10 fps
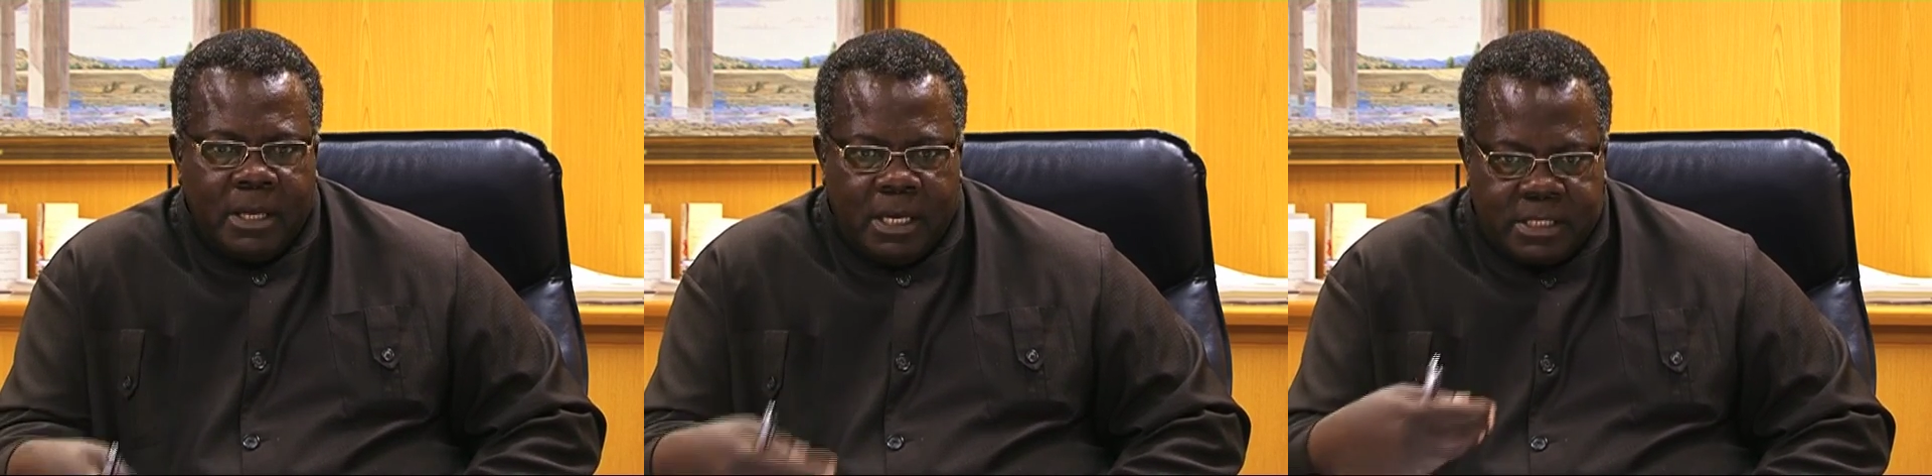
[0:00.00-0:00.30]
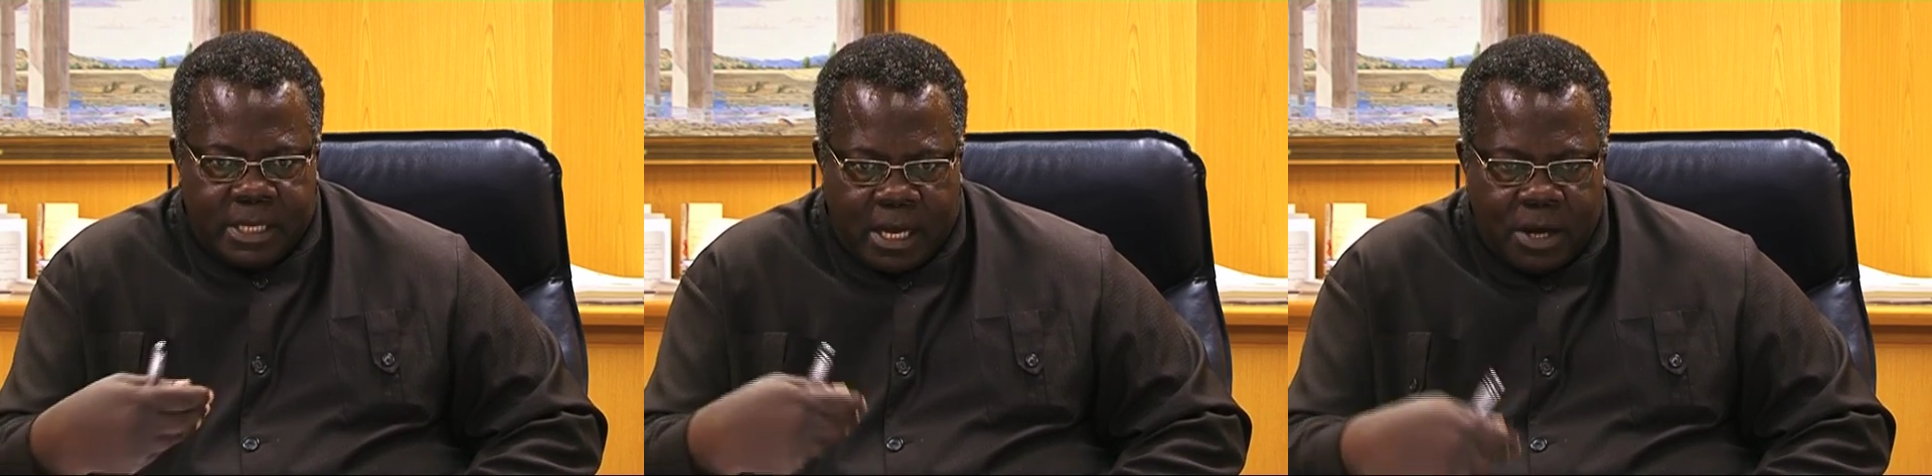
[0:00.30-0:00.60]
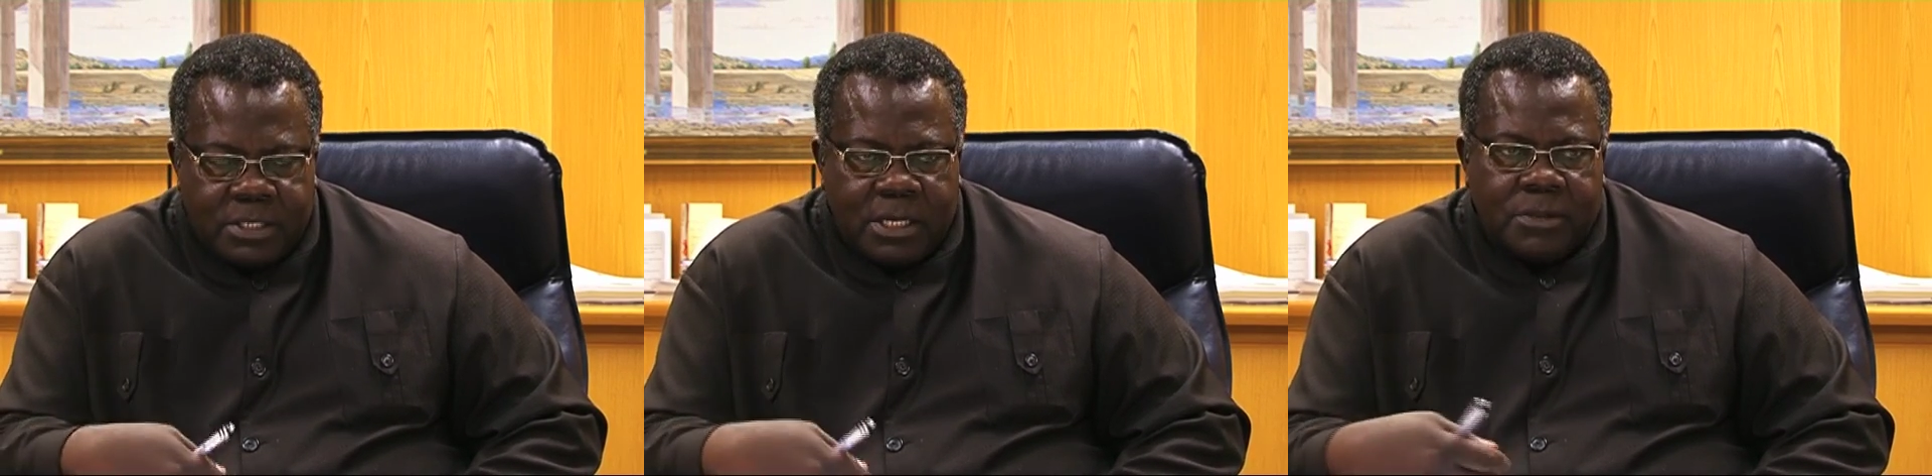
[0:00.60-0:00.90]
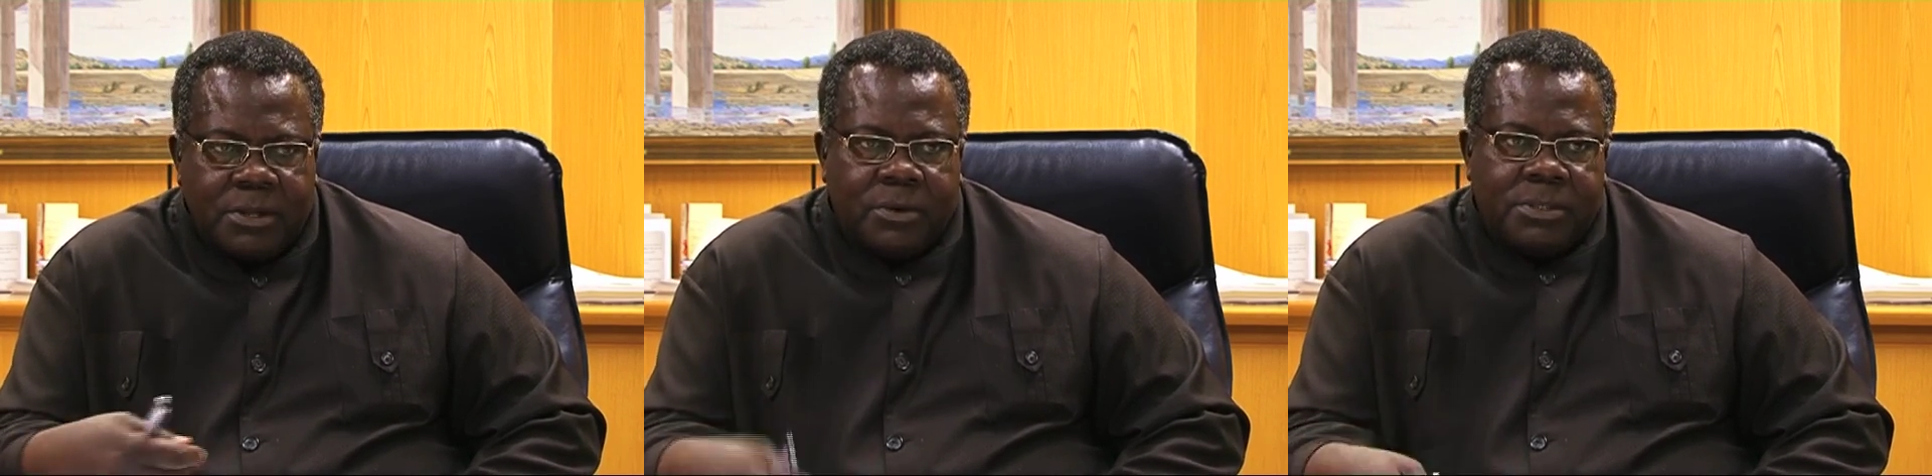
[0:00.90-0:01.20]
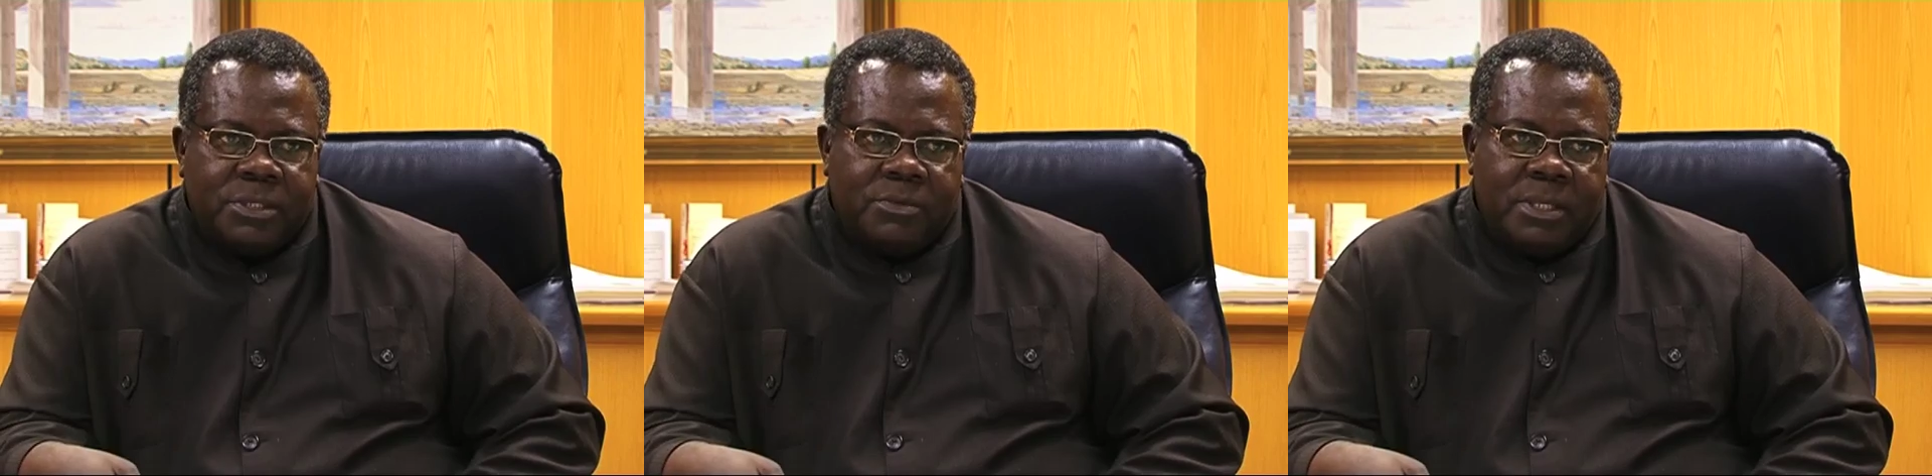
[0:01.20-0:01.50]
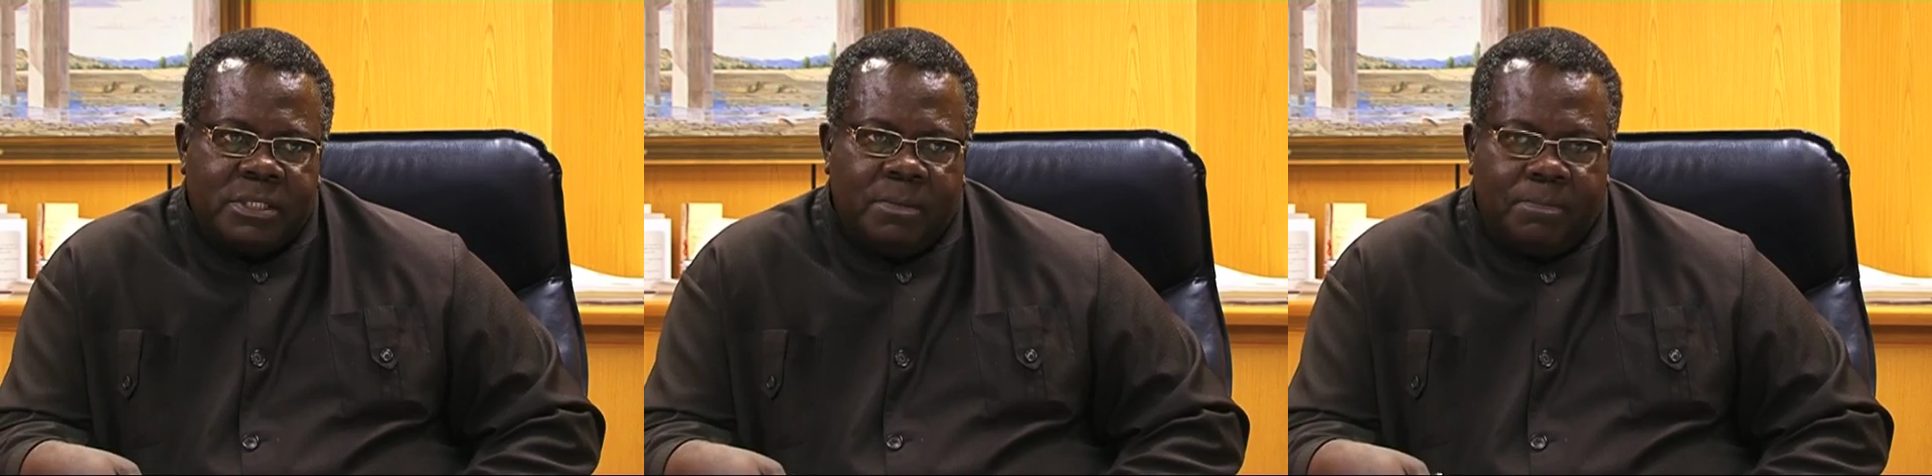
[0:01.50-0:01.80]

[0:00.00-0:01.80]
as the council of the constituency